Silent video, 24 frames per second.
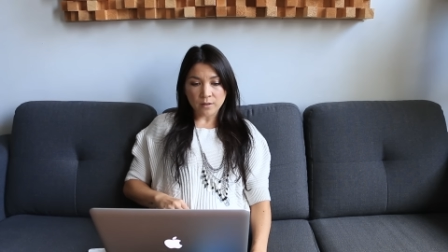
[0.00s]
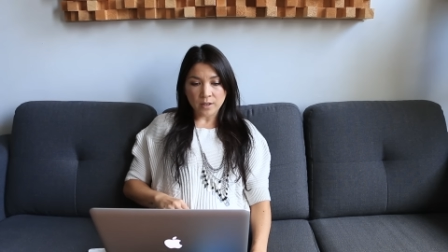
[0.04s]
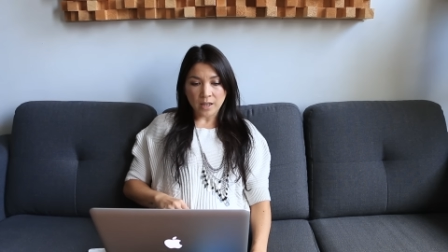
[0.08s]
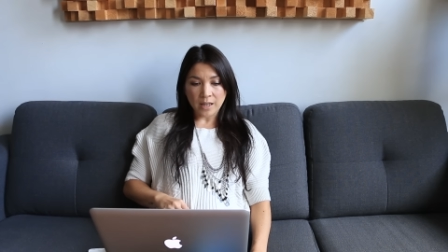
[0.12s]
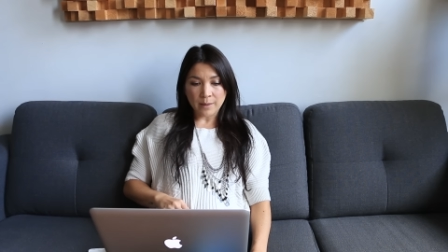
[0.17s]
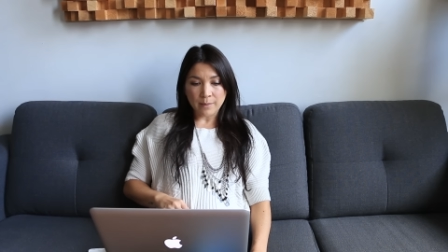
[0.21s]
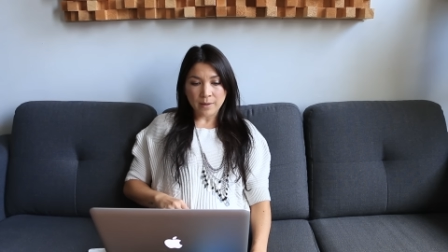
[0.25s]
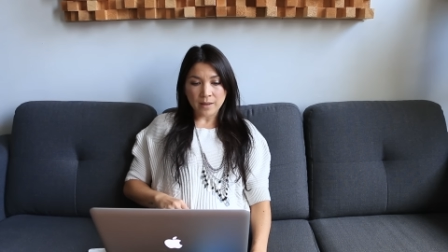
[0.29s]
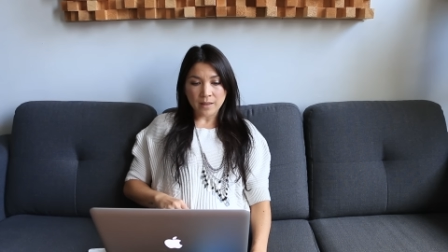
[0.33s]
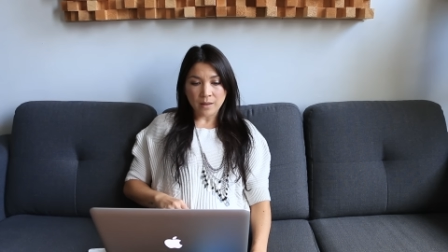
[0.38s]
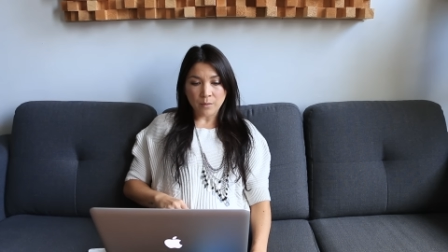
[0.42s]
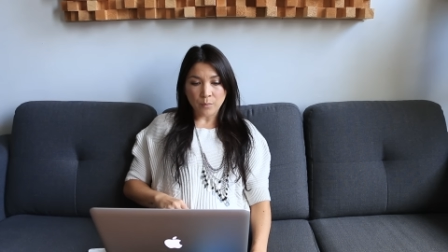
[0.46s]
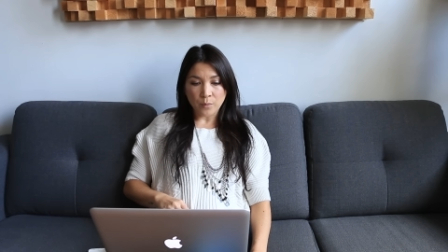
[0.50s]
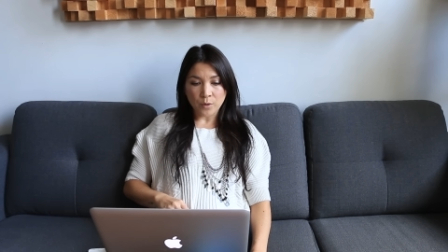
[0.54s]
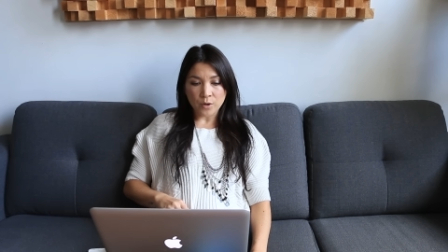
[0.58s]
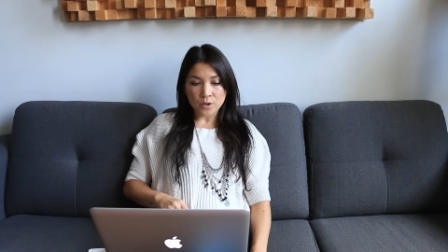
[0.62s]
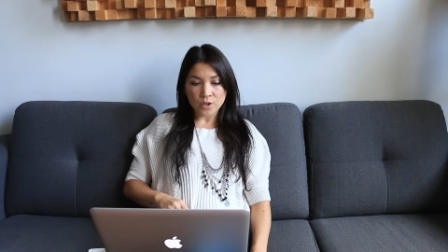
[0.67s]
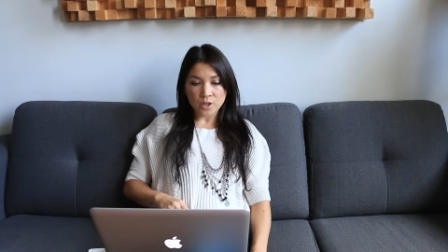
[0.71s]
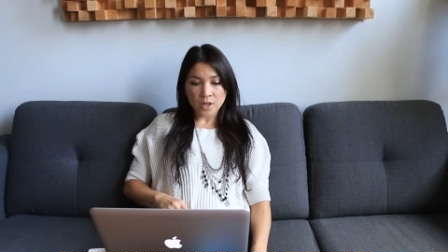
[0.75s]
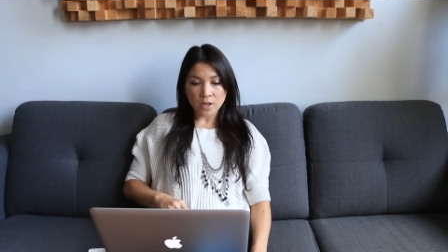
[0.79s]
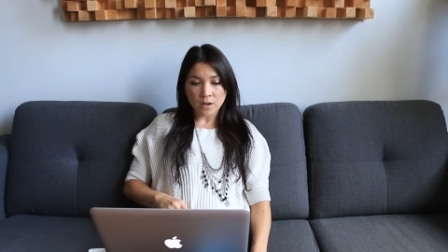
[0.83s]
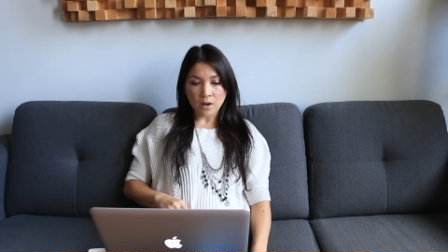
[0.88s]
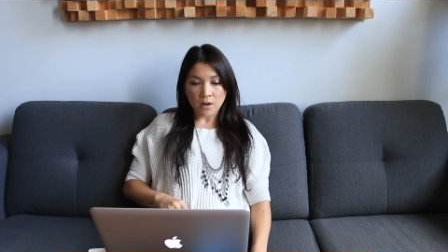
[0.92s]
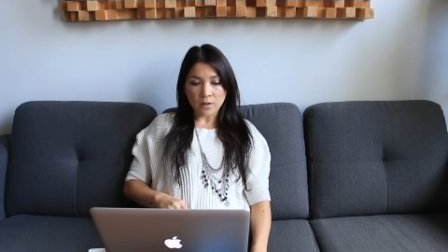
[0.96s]
claiming the
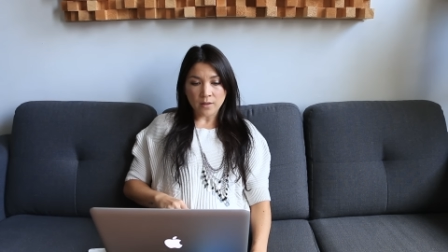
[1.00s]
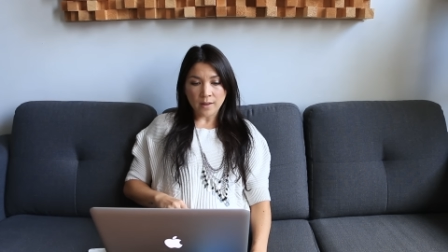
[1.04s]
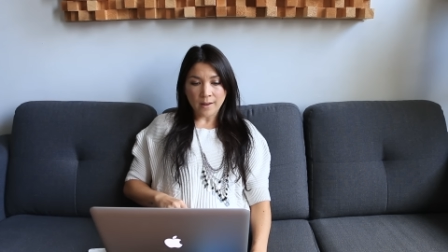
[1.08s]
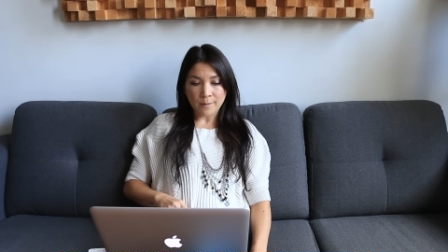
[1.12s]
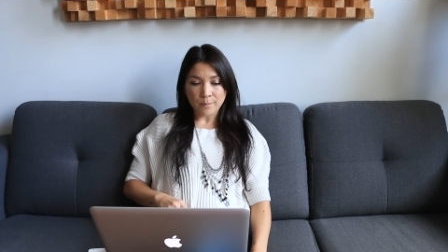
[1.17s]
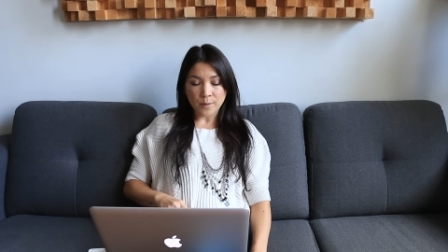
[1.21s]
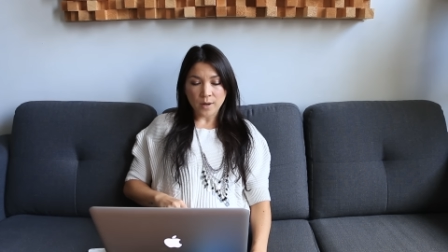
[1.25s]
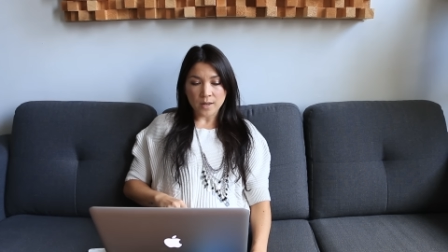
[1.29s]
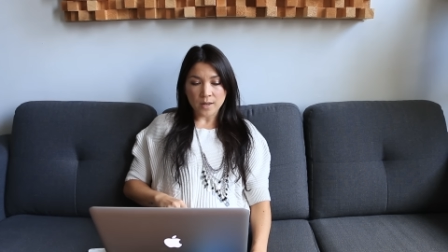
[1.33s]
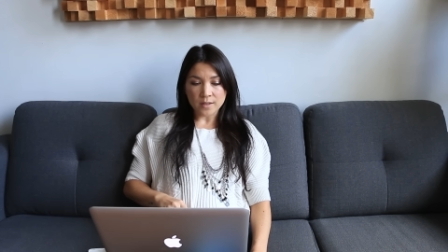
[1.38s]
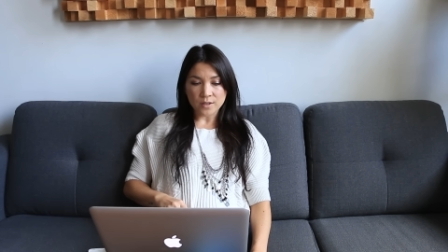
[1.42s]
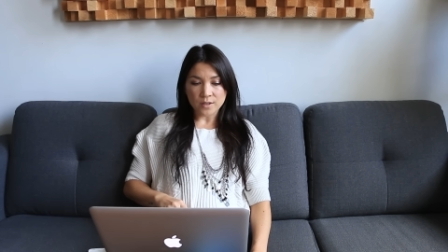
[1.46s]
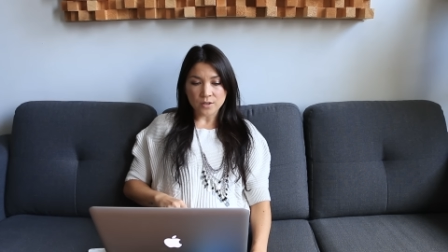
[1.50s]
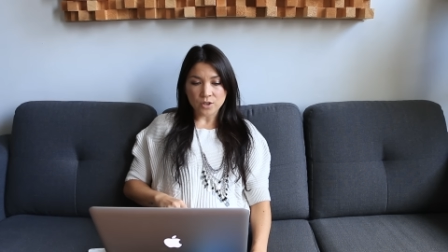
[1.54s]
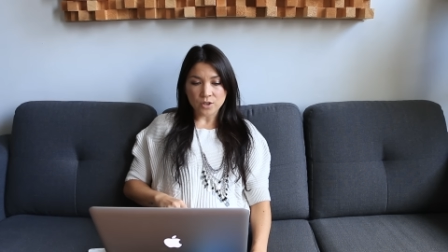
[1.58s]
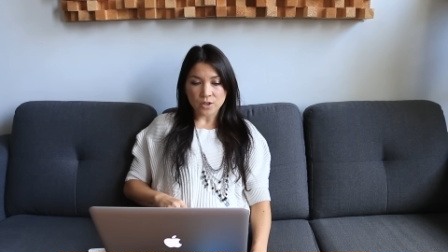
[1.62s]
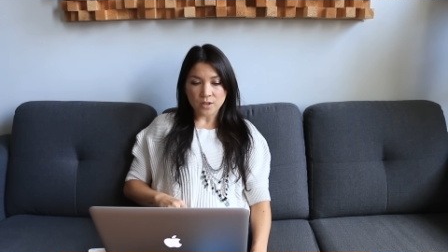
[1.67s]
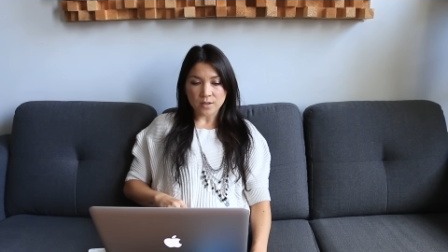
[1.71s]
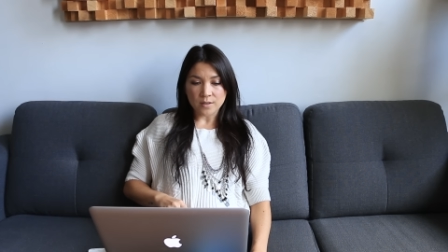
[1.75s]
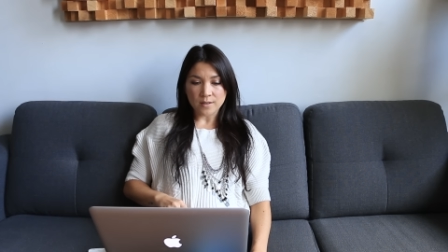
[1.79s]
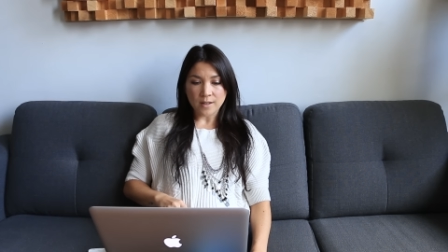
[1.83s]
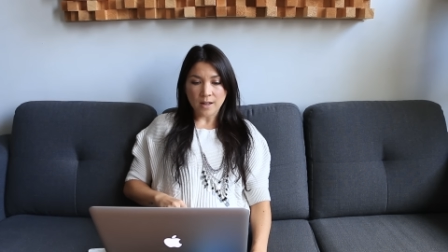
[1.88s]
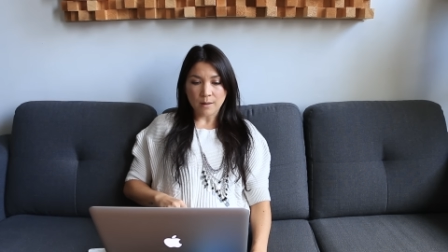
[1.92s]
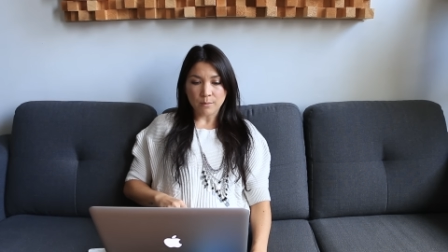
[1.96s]
burgeoning online presence she
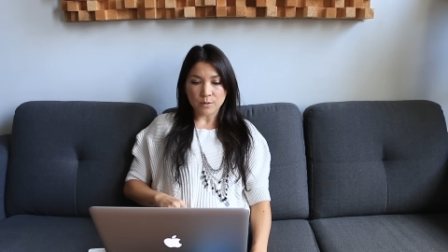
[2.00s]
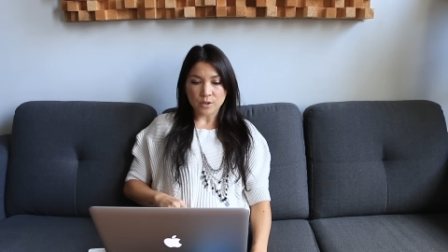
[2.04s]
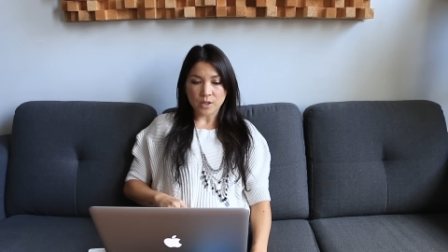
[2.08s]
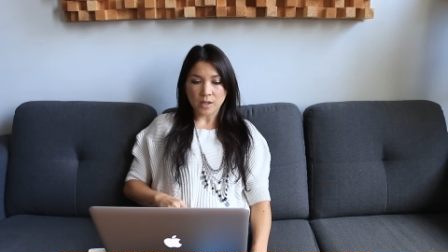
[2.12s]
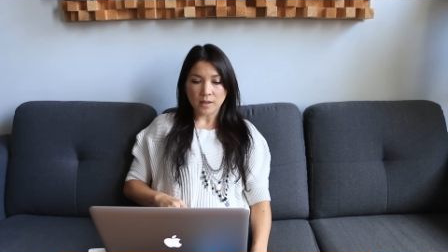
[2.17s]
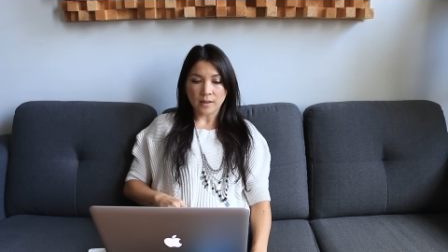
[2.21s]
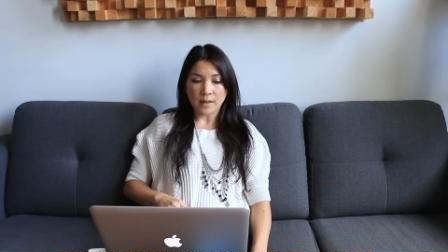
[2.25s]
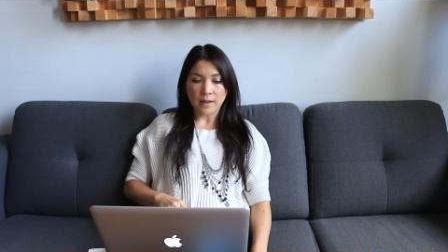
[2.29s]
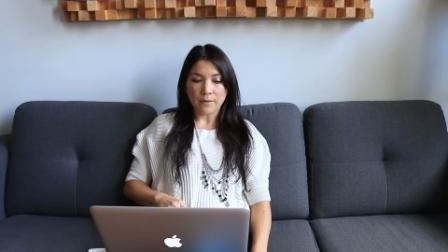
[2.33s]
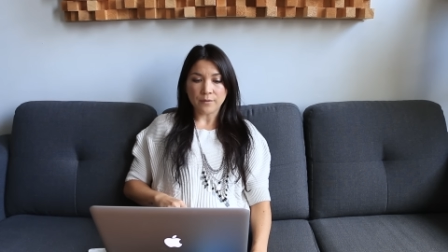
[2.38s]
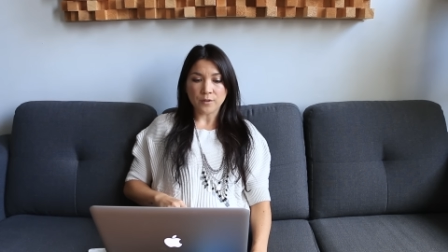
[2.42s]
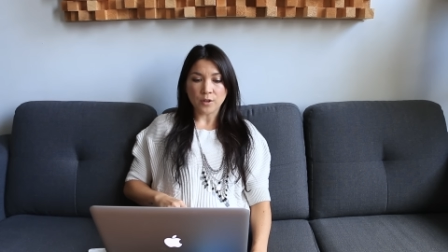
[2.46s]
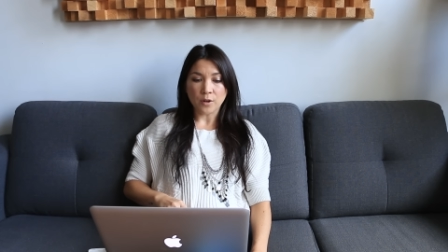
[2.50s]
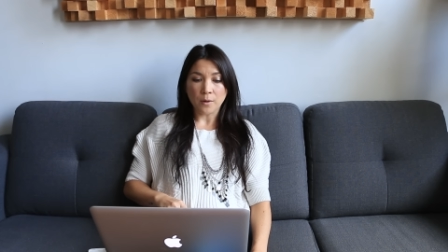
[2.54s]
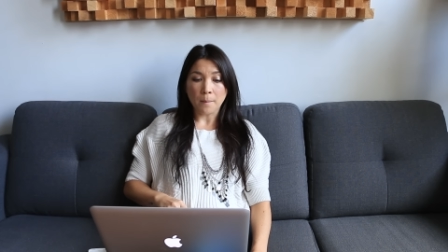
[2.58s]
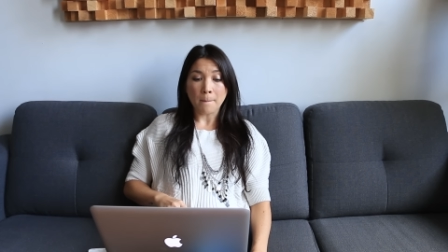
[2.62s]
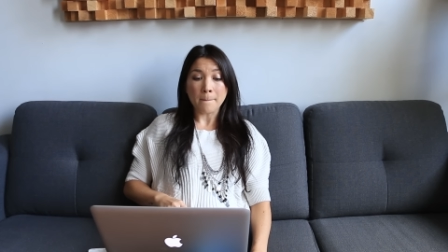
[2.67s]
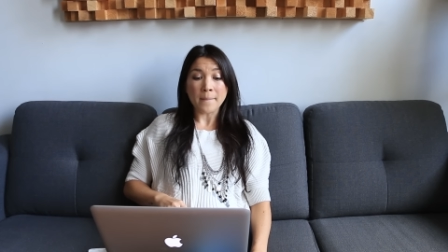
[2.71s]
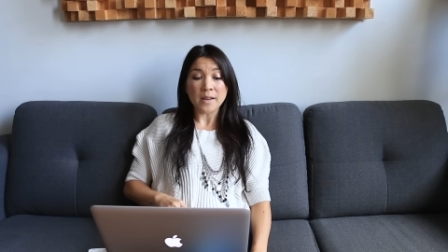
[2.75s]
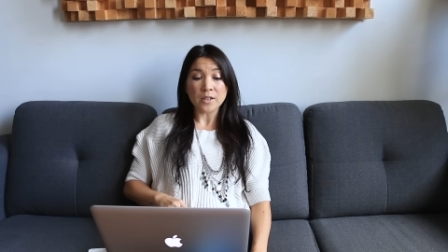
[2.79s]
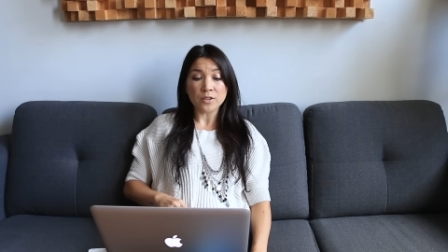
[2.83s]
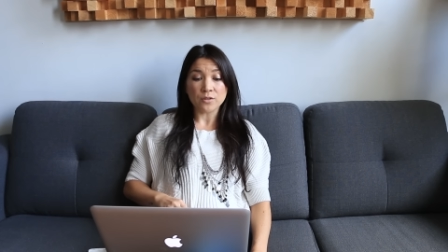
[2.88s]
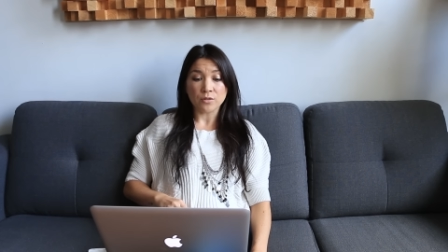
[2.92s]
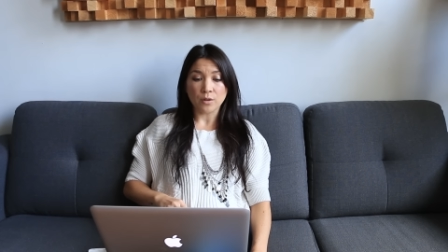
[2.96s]
established had left her
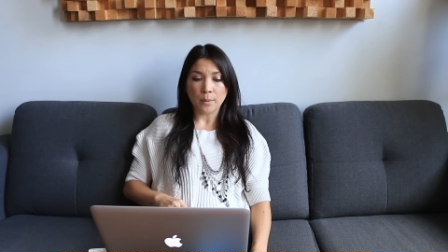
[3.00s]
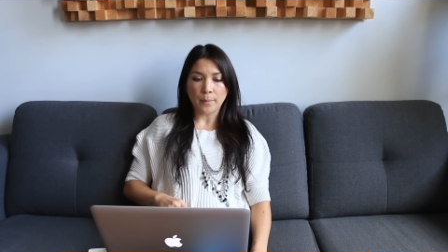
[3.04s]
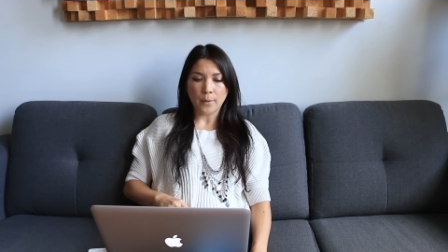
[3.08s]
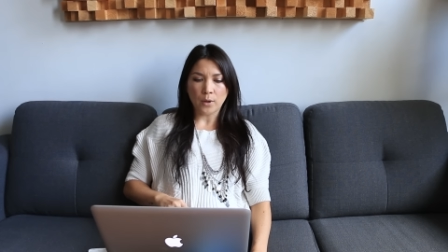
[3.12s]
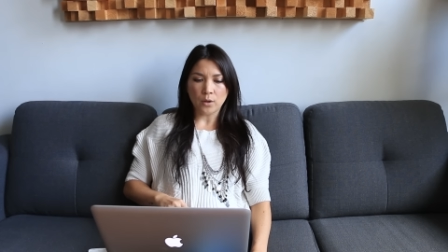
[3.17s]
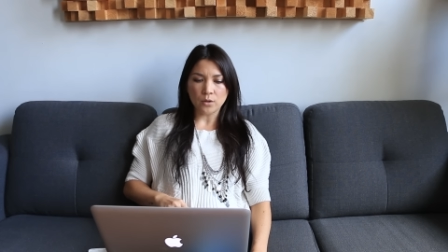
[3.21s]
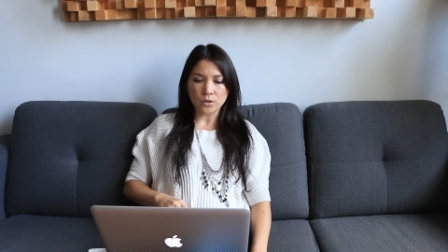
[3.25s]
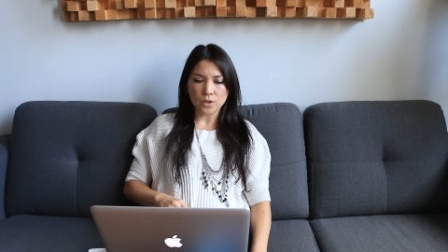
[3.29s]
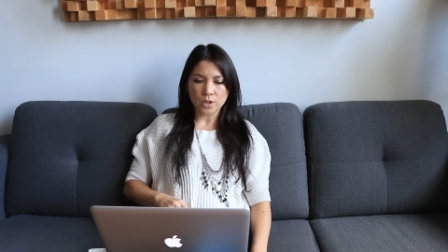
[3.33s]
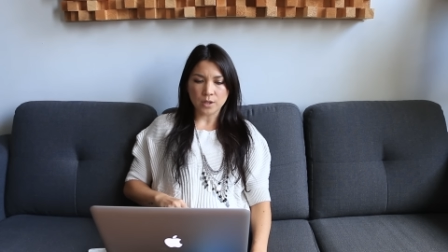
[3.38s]
miserable.